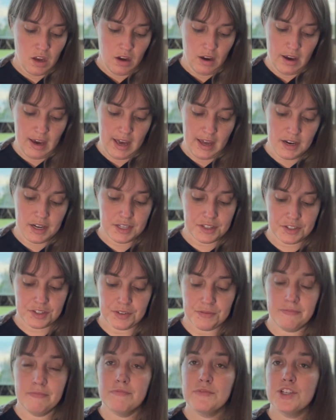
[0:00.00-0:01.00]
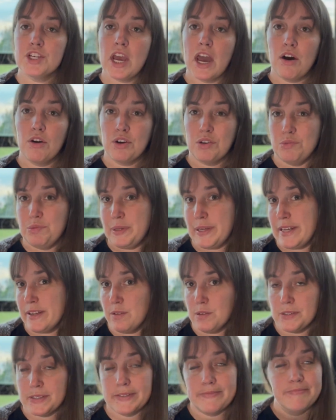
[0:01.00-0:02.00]
And it's Chiago
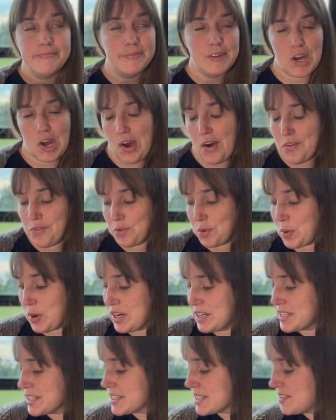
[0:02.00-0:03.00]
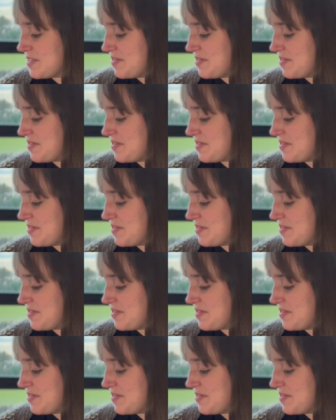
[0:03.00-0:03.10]
needles, of course.